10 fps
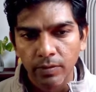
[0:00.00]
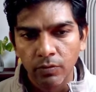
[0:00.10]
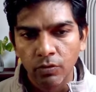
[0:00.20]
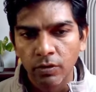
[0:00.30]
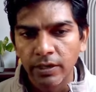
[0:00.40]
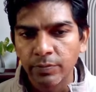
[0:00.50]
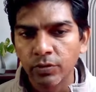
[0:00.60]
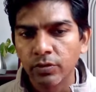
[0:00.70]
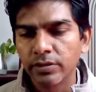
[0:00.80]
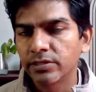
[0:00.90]
or let me
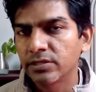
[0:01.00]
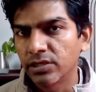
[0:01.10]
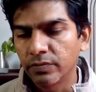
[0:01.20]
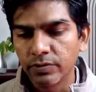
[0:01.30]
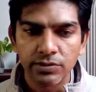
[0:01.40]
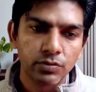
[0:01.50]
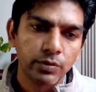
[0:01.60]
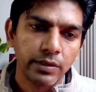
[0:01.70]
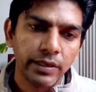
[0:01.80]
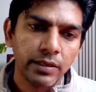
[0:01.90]
call this as t1
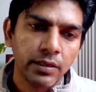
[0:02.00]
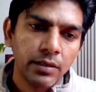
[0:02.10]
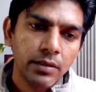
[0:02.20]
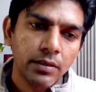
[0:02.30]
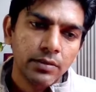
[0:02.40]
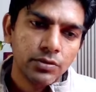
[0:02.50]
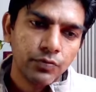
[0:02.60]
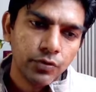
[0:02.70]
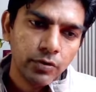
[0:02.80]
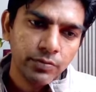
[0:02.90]
square, right? So
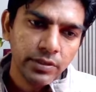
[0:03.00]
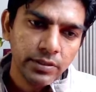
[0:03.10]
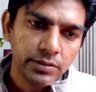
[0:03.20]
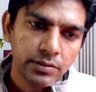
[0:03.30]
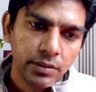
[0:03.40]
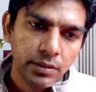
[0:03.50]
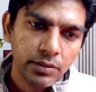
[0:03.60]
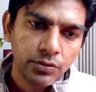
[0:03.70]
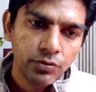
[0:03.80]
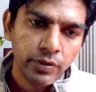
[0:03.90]
from this
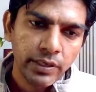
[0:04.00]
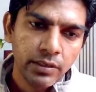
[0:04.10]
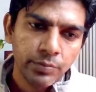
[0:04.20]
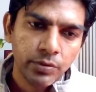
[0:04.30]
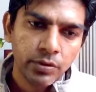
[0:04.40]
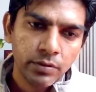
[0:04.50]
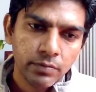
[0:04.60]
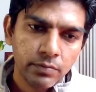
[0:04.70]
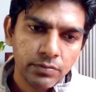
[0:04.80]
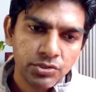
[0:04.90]
2L upon
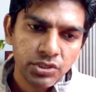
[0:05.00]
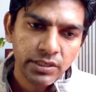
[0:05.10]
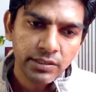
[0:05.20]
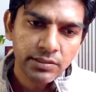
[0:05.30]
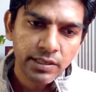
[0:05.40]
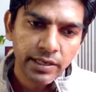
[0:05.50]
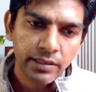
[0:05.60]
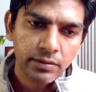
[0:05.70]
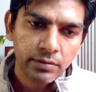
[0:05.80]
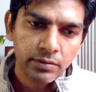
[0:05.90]
g
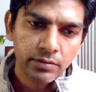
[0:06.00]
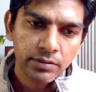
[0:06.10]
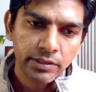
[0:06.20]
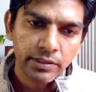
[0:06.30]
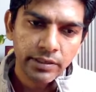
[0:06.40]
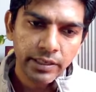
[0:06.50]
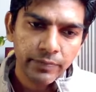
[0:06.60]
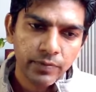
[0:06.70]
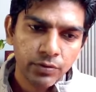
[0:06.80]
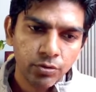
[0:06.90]
sine
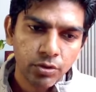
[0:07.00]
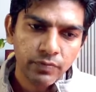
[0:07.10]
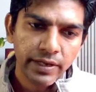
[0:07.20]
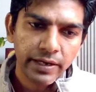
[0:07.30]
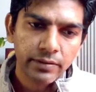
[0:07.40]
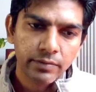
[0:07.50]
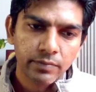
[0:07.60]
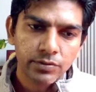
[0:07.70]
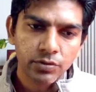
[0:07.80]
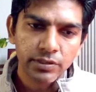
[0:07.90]
30 root of that,
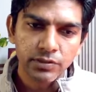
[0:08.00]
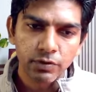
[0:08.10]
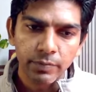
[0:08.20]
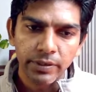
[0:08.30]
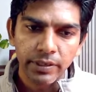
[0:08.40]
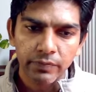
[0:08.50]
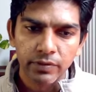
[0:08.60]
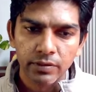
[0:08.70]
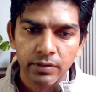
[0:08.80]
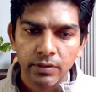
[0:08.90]
so this will be
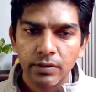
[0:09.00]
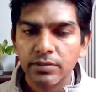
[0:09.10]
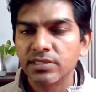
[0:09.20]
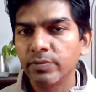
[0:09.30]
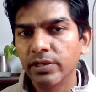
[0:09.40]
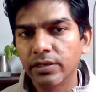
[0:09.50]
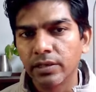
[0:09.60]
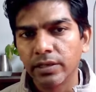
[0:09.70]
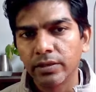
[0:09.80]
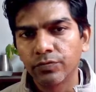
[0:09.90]
t1.
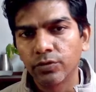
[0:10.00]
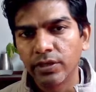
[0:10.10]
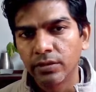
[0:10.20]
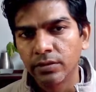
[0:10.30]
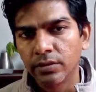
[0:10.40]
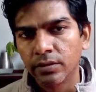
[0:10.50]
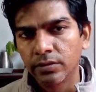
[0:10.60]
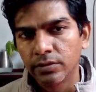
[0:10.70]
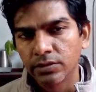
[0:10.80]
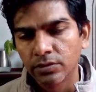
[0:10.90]
Similarly, for the
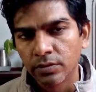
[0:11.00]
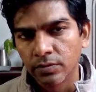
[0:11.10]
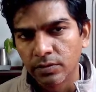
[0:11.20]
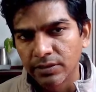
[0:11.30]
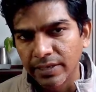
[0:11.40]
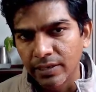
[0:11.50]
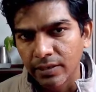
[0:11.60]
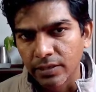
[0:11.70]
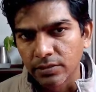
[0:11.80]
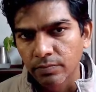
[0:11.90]
the second
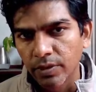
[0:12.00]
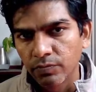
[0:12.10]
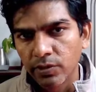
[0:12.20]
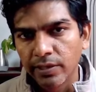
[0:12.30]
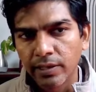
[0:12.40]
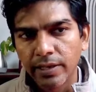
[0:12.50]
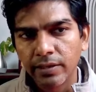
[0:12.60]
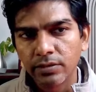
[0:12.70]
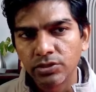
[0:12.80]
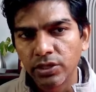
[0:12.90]
case, if the
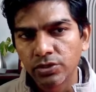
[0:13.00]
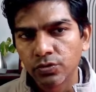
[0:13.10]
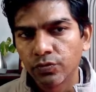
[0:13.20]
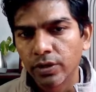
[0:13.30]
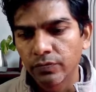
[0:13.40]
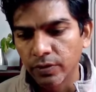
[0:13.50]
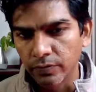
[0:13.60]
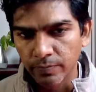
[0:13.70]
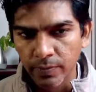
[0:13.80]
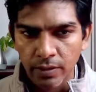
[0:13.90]
incline is changed to 45,
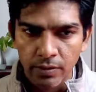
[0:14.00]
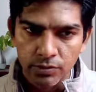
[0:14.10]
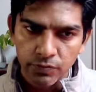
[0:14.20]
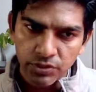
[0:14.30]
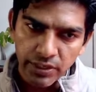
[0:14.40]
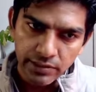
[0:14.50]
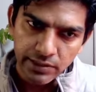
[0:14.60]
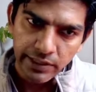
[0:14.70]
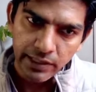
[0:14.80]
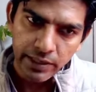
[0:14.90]
so if we change
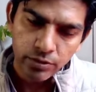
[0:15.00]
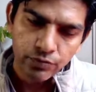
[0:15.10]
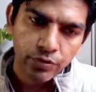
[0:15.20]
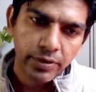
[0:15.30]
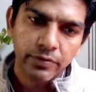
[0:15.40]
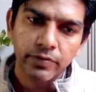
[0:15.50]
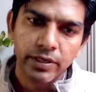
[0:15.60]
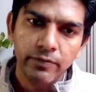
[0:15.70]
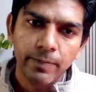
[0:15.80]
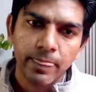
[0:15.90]
the incline to
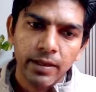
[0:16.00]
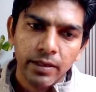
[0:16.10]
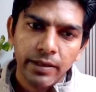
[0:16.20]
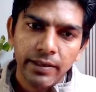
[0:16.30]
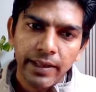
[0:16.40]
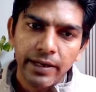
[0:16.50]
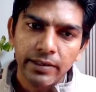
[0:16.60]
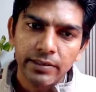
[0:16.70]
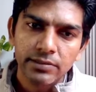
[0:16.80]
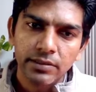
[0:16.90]
45, in that
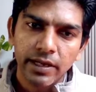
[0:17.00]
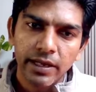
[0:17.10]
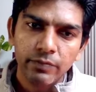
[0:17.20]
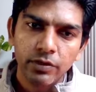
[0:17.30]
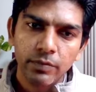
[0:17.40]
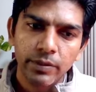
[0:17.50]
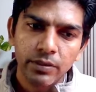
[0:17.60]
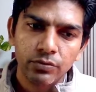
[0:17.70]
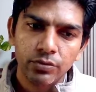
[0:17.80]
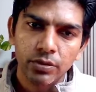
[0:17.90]
case the time will be
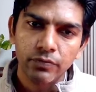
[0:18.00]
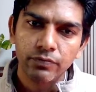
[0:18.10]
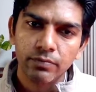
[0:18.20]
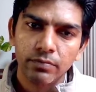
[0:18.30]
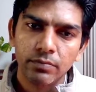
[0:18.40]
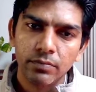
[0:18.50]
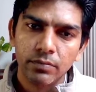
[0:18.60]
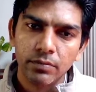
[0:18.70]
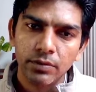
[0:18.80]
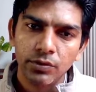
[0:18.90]
root of
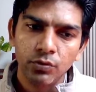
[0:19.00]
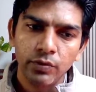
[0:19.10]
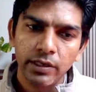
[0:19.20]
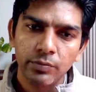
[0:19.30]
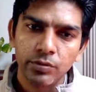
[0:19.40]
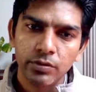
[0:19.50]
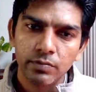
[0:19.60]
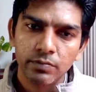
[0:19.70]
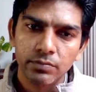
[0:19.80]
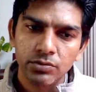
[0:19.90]
2L
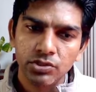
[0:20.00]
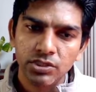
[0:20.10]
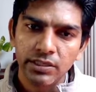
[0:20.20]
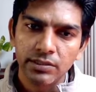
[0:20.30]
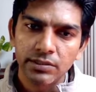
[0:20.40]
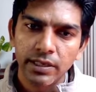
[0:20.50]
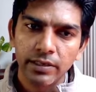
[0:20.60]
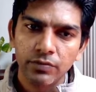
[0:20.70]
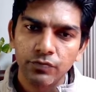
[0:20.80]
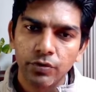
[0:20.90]
upon g
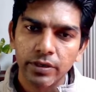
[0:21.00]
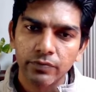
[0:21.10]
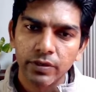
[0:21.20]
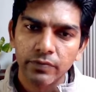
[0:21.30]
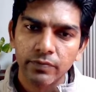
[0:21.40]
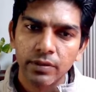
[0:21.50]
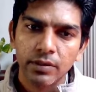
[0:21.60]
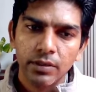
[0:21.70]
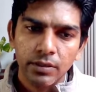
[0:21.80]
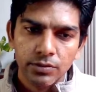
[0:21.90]
sine 45.
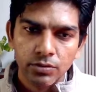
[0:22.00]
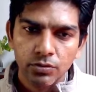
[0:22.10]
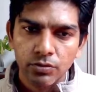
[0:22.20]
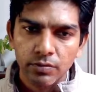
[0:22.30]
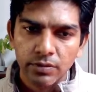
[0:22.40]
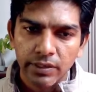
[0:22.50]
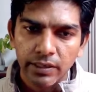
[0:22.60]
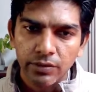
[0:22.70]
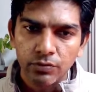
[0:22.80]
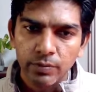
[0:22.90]
So
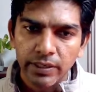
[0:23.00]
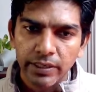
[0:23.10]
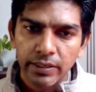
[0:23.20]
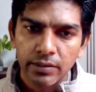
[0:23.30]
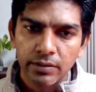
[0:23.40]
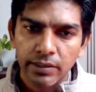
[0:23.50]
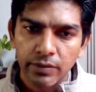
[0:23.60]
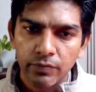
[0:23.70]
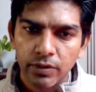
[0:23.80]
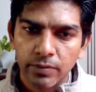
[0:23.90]
t2 by
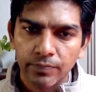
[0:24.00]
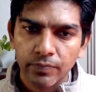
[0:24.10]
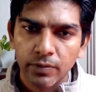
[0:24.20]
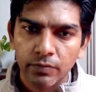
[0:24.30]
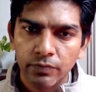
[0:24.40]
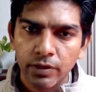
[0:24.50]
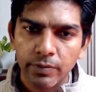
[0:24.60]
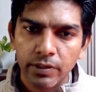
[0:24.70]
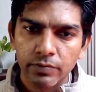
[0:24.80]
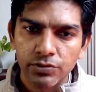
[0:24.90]
t1 will
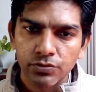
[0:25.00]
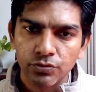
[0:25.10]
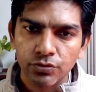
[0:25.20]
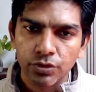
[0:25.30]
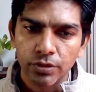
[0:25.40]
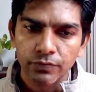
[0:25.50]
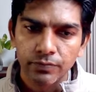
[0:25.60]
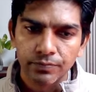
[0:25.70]
be equals to root of